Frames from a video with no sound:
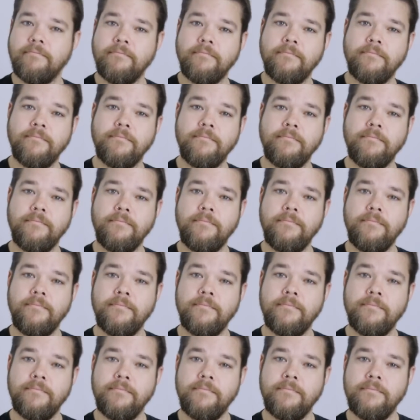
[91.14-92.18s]

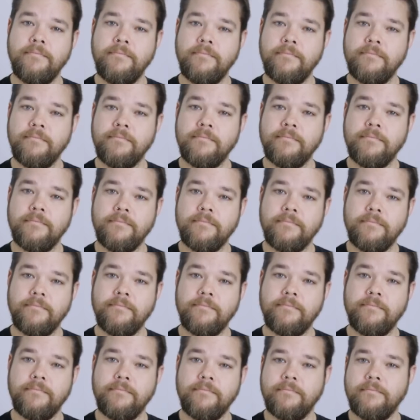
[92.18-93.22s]

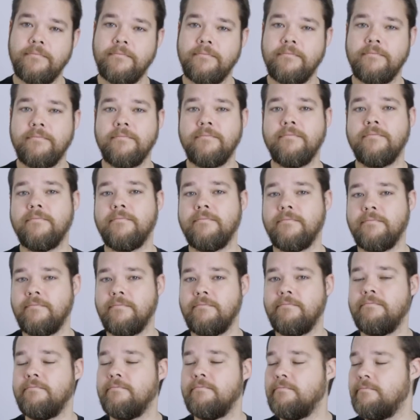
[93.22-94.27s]

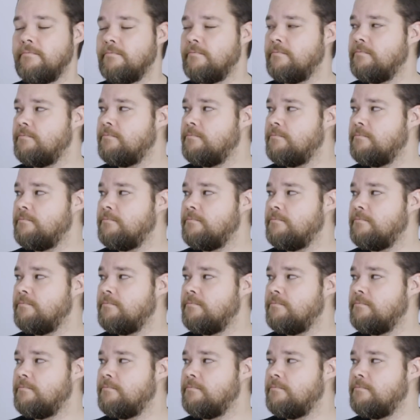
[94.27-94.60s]
This person isn't speaking.